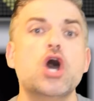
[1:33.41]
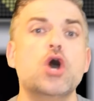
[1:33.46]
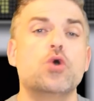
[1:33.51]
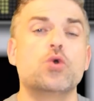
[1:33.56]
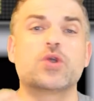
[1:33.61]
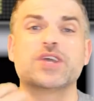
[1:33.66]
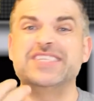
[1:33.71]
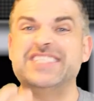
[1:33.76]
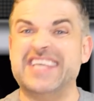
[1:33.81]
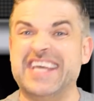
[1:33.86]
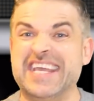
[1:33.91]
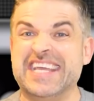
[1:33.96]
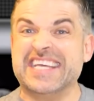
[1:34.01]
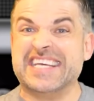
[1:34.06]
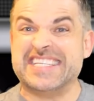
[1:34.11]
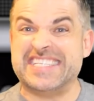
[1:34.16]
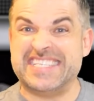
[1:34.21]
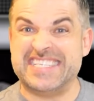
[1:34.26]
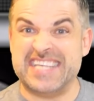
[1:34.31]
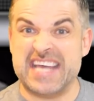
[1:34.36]
who could take
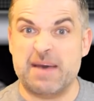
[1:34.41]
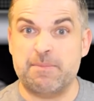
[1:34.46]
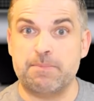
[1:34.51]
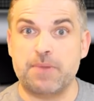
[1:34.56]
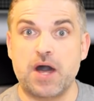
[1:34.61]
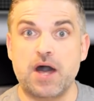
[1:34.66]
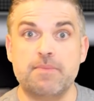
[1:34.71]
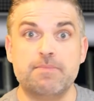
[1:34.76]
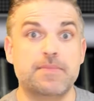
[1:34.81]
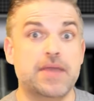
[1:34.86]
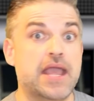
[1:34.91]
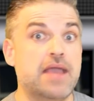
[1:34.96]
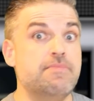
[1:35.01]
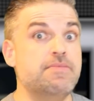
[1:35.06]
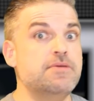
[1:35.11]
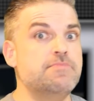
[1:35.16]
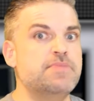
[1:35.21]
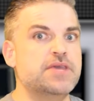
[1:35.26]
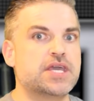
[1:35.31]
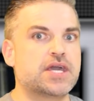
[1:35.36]
a step up,
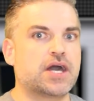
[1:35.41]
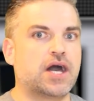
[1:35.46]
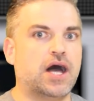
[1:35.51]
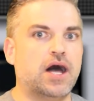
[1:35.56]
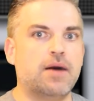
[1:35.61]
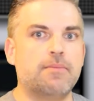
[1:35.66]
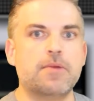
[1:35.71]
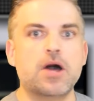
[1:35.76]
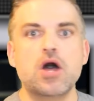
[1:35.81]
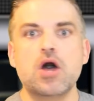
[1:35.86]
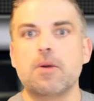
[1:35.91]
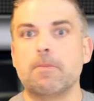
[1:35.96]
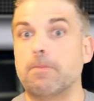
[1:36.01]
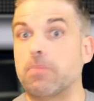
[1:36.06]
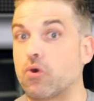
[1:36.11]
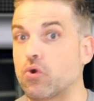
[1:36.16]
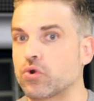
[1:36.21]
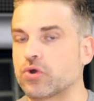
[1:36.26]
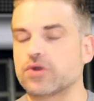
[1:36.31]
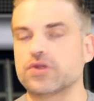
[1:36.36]
maybe become
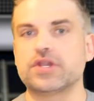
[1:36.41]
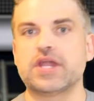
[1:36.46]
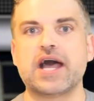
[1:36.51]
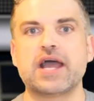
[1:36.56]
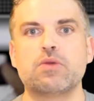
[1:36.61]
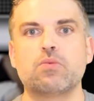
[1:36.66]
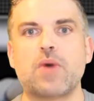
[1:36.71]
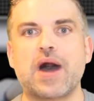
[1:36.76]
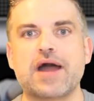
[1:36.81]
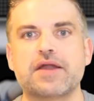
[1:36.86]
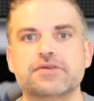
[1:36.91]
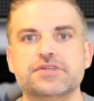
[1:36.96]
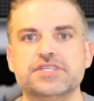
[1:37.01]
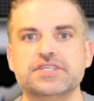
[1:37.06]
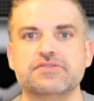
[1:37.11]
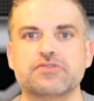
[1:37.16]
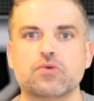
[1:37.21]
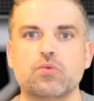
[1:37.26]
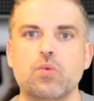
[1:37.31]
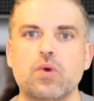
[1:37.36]
borderline wide
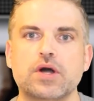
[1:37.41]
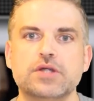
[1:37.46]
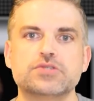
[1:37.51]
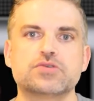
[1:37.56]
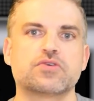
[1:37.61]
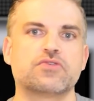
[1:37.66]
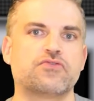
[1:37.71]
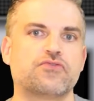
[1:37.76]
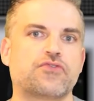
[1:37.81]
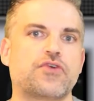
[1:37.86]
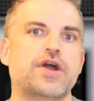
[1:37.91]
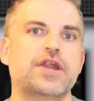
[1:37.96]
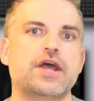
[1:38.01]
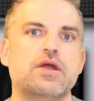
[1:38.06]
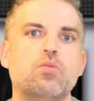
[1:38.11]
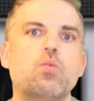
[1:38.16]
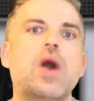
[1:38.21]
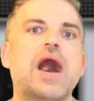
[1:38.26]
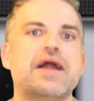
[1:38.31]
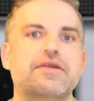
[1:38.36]
receiver ones or front
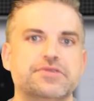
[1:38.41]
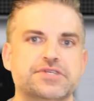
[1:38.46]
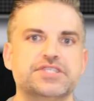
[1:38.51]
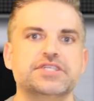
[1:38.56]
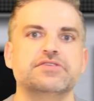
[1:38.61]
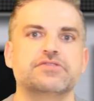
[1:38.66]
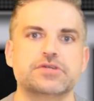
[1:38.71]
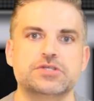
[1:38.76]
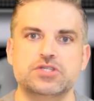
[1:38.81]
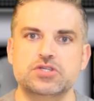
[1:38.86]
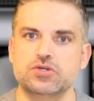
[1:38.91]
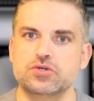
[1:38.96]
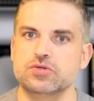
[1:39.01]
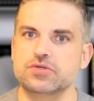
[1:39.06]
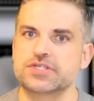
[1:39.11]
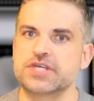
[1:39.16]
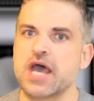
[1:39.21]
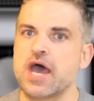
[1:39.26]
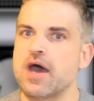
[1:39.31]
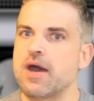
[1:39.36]
end wide receiver
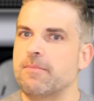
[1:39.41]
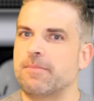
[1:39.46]
twos,